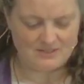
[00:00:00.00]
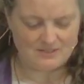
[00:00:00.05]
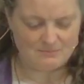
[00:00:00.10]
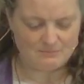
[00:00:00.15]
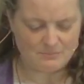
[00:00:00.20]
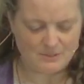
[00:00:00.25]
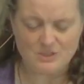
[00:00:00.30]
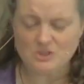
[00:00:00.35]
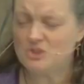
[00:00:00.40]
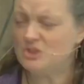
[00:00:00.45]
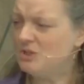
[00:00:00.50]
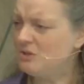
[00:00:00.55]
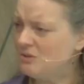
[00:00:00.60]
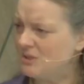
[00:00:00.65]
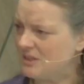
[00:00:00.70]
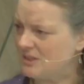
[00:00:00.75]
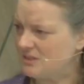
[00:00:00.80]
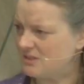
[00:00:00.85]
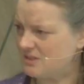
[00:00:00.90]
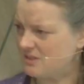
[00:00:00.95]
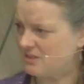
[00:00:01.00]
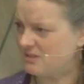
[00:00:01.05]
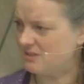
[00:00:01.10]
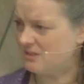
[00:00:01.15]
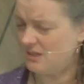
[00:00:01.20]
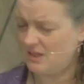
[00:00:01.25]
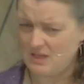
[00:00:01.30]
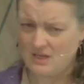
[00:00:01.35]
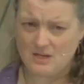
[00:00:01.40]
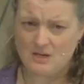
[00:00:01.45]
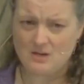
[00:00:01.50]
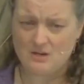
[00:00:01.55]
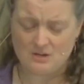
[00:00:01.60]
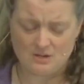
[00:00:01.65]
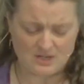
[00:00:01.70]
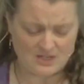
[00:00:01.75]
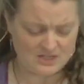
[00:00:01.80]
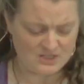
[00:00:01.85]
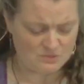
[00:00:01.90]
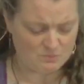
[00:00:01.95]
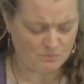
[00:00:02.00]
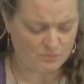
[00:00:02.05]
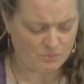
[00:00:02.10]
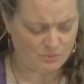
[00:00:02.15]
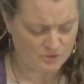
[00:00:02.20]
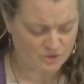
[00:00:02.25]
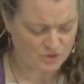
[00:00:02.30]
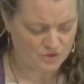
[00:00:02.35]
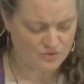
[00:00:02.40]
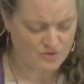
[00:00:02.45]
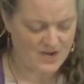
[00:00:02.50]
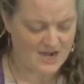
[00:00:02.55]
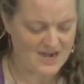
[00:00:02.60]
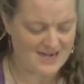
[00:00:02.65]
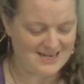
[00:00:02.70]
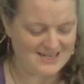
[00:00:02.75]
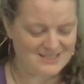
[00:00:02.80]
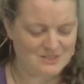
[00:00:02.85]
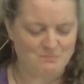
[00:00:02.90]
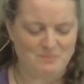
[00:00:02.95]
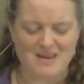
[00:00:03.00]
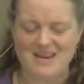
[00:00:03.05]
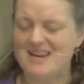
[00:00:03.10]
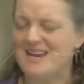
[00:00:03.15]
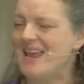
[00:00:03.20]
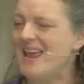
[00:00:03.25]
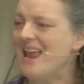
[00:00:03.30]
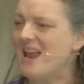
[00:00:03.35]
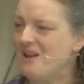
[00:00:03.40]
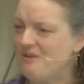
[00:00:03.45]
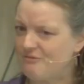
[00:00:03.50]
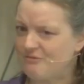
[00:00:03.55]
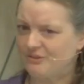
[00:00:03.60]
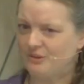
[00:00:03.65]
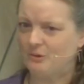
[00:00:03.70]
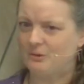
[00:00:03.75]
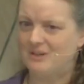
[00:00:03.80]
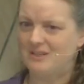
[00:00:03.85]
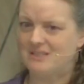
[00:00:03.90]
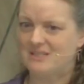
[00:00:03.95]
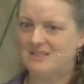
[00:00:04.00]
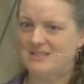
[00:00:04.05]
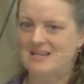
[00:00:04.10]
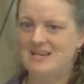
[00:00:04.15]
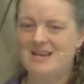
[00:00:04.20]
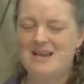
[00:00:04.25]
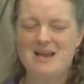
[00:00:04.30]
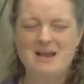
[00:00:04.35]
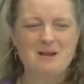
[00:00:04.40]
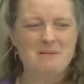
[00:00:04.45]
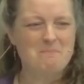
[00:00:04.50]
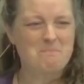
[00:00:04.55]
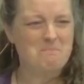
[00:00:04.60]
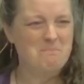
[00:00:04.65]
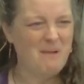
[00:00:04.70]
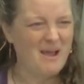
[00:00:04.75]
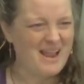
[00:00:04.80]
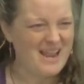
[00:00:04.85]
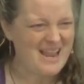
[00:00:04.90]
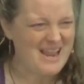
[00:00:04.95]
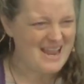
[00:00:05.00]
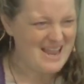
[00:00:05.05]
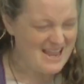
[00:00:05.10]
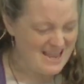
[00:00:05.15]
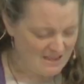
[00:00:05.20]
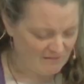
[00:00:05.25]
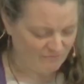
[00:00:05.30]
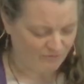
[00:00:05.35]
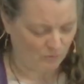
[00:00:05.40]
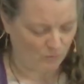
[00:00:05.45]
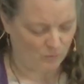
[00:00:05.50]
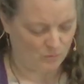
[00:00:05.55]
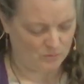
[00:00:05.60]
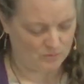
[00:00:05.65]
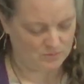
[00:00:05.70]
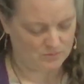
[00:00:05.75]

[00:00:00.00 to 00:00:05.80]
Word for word: But Judas here is portrayed as being influenced by evil.